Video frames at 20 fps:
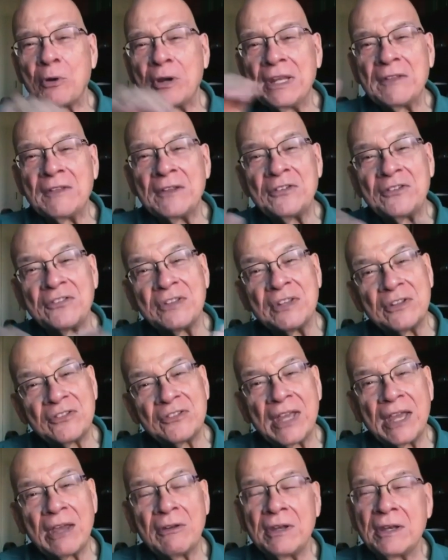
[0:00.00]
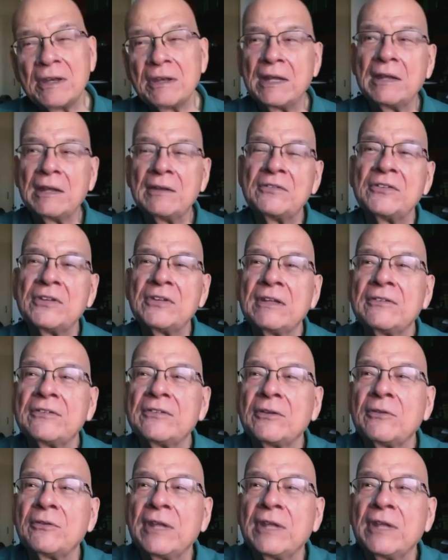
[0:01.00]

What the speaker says: pointing these things out, and see.